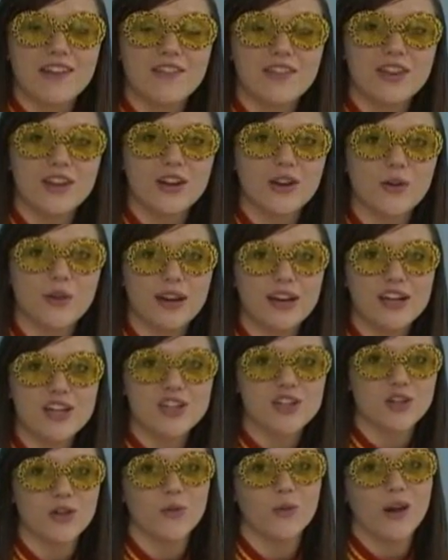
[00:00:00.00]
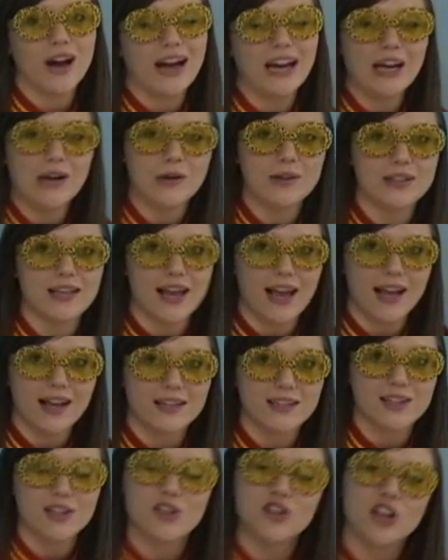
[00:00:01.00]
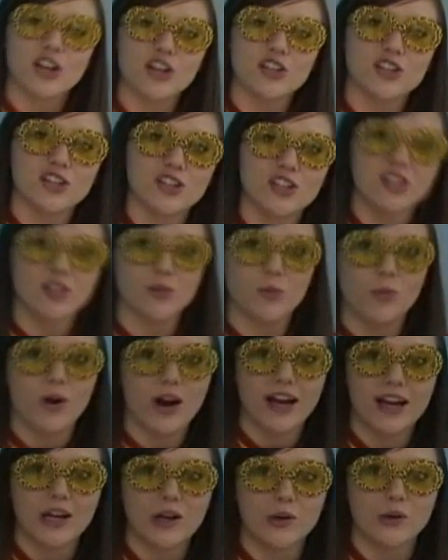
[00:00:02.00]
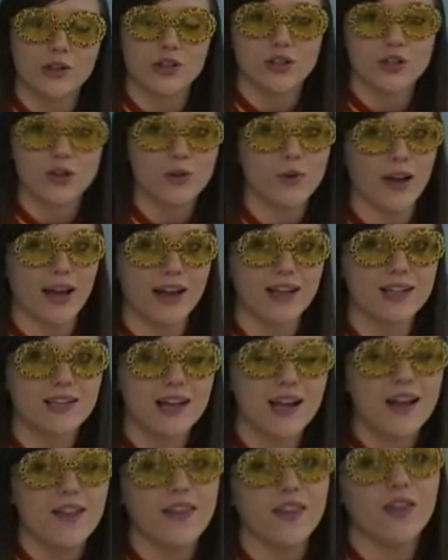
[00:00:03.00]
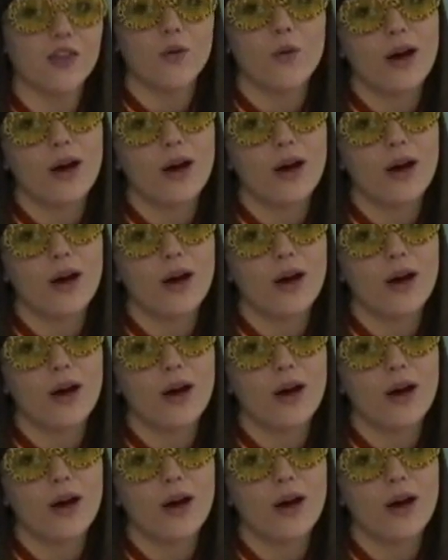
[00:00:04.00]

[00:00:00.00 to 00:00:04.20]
If the equation y equals x is changed into y equals 2x, then the